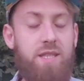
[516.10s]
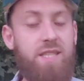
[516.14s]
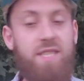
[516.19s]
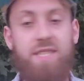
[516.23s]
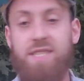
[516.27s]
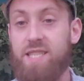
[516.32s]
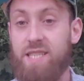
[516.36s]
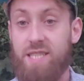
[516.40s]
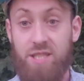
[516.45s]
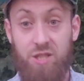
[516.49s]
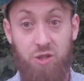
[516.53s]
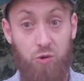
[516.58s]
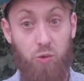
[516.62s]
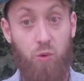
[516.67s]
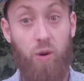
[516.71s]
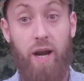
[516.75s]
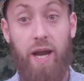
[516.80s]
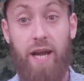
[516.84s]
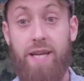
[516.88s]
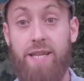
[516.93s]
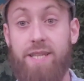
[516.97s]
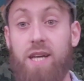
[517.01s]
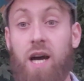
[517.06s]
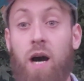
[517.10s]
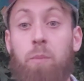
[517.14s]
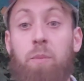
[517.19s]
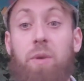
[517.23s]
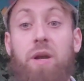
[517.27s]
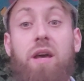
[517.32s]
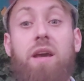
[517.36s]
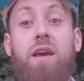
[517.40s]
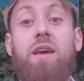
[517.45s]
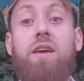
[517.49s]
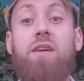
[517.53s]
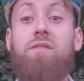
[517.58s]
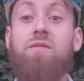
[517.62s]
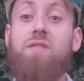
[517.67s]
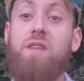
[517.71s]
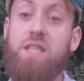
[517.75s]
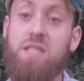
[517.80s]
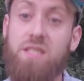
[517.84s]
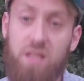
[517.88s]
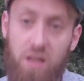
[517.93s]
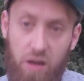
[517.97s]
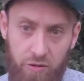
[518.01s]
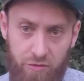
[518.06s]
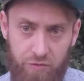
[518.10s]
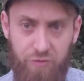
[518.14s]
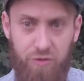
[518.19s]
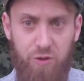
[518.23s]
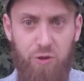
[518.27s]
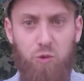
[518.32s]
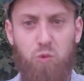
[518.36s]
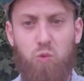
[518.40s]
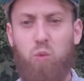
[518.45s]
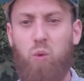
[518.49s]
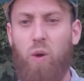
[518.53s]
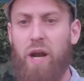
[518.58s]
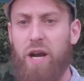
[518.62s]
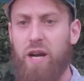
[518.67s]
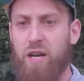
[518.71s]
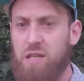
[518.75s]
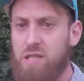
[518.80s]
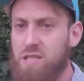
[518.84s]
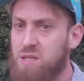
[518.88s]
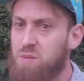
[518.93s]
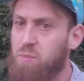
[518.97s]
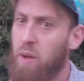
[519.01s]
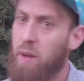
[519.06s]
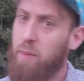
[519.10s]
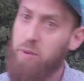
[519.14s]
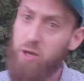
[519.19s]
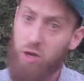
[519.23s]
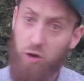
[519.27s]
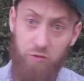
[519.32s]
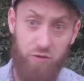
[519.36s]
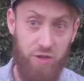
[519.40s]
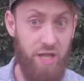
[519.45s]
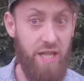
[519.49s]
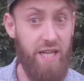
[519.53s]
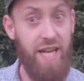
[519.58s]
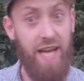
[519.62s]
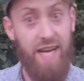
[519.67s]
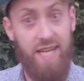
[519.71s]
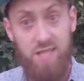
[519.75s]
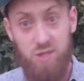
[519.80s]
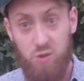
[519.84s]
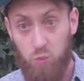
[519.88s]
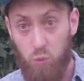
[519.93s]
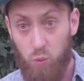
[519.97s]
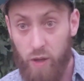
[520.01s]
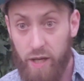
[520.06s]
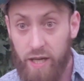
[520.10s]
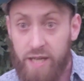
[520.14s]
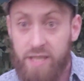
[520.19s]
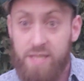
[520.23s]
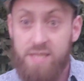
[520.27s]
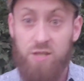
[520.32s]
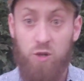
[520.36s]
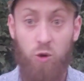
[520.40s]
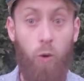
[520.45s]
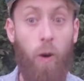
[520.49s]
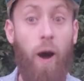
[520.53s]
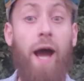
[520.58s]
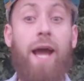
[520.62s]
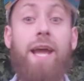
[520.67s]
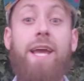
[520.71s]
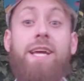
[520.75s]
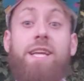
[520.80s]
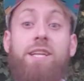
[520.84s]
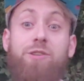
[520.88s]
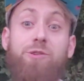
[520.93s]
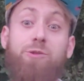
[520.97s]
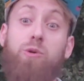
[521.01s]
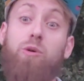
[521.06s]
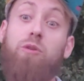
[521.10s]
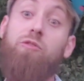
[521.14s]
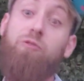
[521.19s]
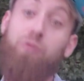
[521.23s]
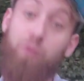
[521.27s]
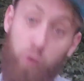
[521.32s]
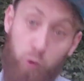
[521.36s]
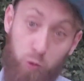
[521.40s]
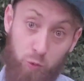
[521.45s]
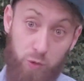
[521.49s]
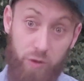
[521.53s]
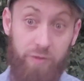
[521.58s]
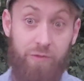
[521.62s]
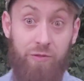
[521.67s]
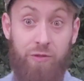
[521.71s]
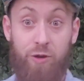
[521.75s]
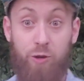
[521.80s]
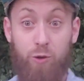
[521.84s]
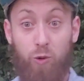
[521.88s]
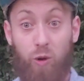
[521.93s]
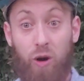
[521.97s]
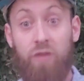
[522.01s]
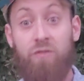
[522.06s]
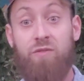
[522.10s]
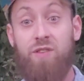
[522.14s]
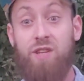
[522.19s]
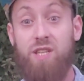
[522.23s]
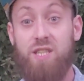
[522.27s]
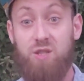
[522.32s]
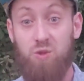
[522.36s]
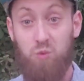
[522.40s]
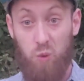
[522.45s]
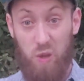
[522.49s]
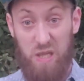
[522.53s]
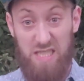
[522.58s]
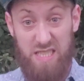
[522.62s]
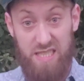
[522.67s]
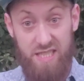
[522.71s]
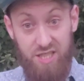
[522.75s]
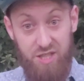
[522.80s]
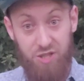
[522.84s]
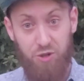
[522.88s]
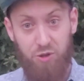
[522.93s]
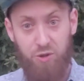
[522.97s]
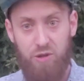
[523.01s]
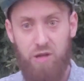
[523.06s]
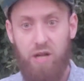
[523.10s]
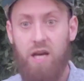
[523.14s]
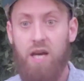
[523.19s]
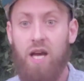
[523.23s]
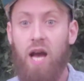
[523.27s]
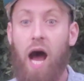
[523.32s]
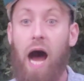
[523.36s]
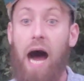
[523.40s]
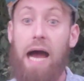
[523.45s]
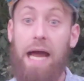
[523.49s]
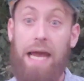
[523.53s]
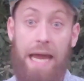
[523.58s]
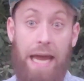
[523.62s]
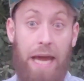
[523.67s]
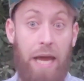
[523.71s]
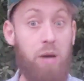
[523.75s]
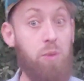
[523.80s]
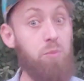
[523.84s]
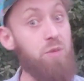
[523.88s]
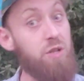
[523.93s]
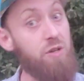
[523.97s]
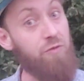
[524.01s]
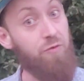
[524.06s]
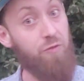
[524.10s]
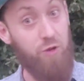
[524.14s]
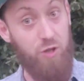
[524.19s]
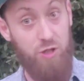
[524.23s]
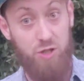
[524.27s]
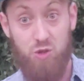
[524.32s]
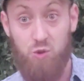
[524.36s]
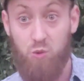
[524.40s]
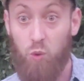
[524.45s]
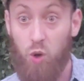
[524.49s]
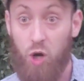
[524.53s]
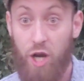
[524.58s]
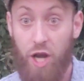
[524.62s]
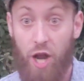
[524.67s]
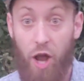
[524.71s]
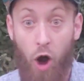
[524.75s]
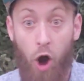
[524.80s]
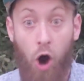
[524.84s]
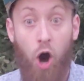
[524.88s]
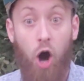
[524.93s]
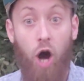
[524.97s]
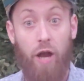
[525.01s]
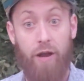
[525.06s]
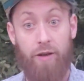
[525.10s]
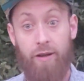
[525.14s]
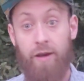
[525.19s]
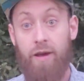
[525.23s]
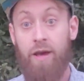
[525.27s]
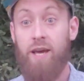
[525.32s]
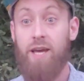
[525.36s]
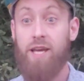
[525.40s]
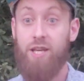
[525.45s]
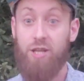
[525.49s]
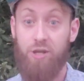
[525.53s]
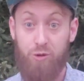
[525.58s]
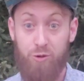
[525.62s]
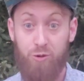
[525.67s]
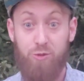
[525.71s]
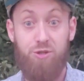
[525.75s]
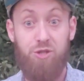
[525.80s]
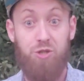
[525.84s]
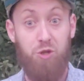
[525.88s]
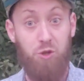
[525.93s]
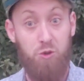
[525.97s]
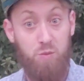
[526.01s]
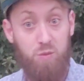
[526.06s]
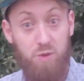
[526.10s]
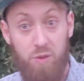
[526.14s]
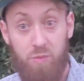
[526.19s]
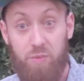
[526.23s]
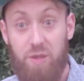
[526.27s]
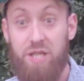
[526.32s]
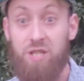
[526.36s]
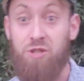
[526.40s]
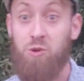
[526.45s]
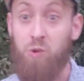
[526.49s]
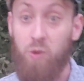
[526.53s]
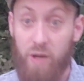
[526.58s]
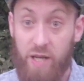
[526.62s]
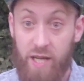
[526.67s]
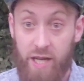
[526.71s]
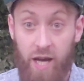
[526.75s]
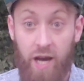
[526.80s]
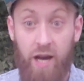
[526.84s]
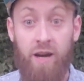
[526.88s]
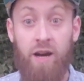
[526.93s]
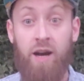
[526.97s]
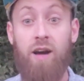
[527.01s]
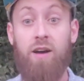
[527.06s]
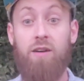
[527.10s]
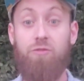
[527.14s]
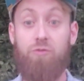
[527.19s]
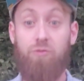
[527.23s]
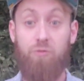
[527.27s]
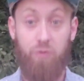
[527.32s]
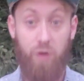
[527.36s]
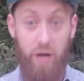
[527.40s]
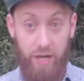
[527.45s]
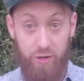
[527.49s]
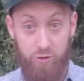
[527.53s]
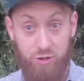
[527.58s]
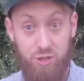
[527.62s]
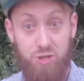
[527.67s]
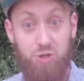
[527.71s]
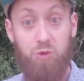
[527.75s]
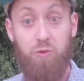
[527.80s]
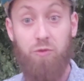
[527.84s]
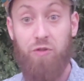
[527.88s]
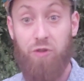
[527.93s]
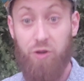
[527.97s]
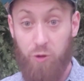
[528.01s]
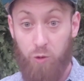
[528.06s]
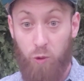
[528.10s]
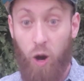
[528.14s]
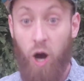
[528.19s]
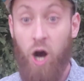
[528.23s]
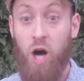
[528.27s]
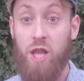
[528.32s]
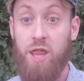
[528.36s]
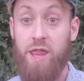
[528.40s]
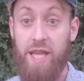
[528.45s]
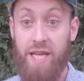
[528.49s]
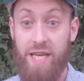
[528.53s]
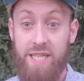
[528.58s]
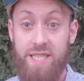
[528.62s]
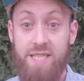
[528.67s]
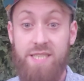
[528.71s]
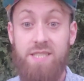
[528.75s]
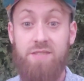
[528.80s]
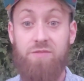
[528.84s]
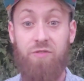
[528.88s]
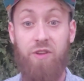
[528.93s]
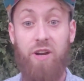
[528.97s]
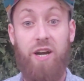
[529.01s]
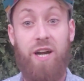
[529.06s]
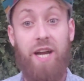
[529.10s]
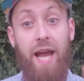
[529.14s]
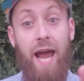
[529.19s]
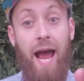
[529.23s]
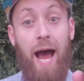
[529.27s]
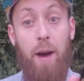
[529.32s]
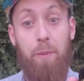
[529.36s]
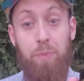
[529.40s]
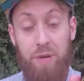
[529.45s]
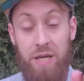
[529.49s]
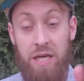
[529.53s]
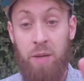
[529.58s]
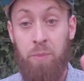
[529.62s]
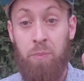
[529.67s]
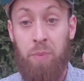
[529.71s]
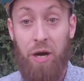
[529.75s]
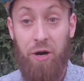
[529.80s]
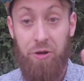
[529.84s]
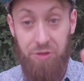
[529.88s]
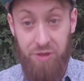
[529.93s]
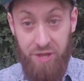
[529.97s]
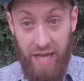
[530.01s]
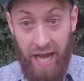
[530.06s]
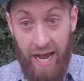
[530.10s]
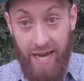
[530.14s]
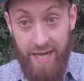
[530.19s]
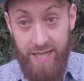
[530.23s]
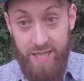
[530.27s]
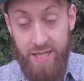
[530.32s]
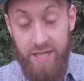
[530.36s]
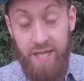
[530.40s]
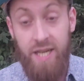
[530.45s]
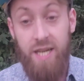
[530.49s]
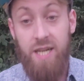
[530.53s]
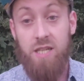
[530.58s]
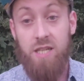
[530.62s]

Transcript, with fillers: This is great. I'm going to give this a few wears maybe over the next week so I can do a full review of this one soon. I am the first one on YouTube to be doing a fragrance review on this. Very happy about that.